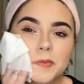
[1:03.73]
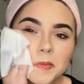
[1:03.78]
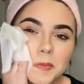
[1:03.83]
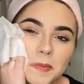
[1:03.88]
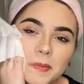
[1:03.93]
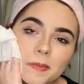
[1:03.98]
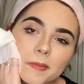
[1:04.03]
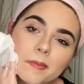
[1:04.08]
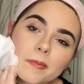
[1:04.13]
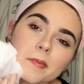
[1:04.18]
with
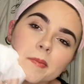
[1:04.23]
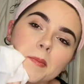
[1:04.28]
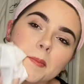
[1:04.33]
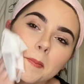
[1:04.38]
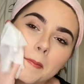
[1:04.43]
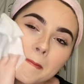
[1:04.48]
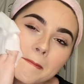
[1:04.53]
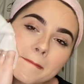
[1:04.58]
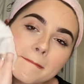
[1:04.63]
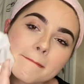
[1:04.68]
the makeup
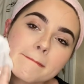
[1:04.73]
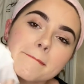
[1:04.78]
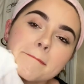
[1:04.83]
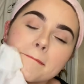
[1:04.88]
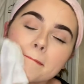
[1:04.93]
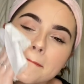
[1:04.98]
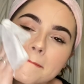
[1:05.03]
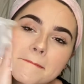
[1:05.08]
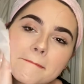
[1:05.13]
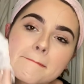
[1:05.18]
removing
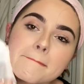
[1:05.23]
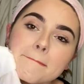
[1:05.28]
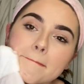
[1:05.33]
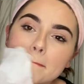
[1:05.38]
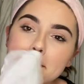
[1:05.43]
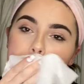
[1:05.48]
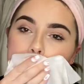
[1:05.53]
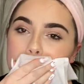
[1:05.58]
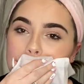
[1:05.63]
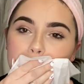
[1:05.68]
wipes.
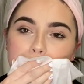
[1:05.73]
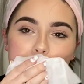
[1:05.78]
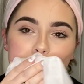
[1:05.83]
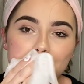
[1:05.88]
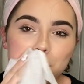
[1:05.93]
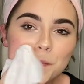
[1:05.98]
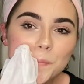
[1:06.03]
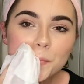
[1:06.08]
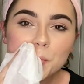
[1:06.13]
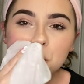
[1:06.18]
These
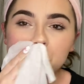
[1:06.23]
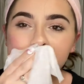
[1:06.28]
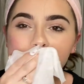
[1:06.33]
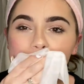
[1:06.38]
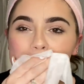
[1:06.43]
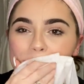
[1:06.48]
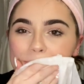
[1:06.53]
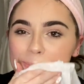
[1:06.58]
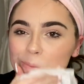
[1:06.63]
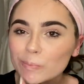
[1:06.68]
are my
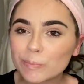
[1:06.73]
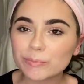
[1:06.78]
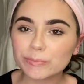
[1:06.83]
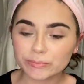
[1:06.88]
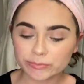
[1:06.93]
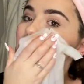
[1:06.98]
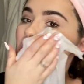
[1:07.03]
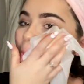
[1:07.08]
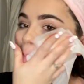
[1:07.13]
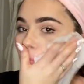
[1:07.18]
absolute
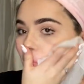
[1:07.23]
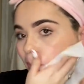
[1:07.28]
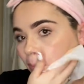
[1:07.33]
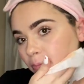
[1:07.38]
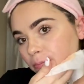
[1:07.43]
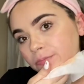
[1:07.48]
favorite, they're my